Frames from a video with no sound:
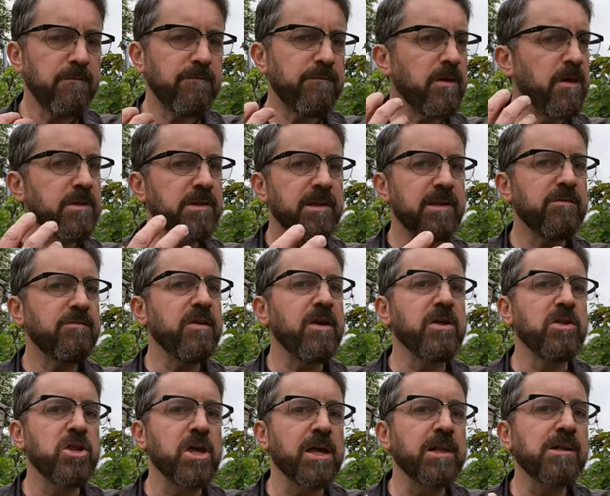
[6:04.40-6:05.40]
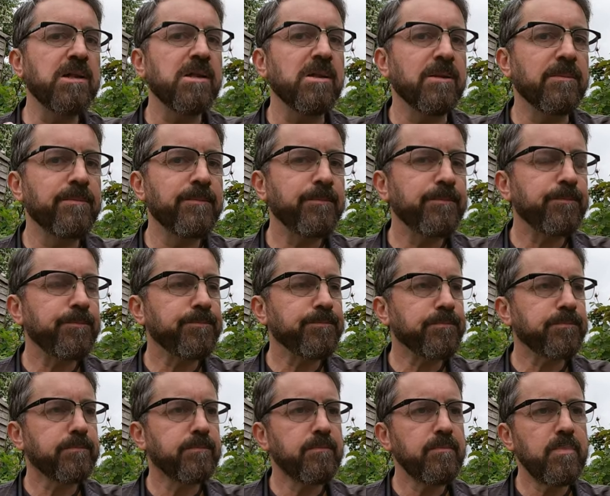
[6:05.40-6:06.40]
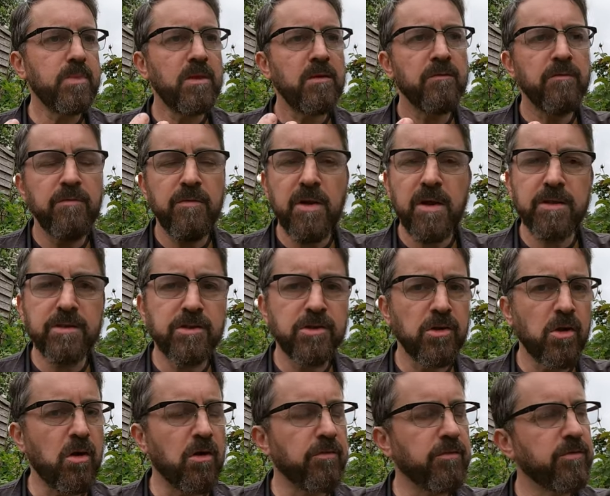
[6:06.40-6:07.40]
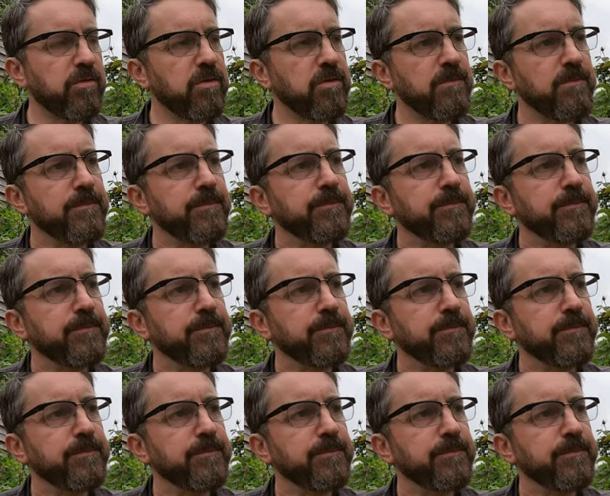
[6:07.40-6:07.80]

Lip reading: Firstly, it's very gentle, very soft.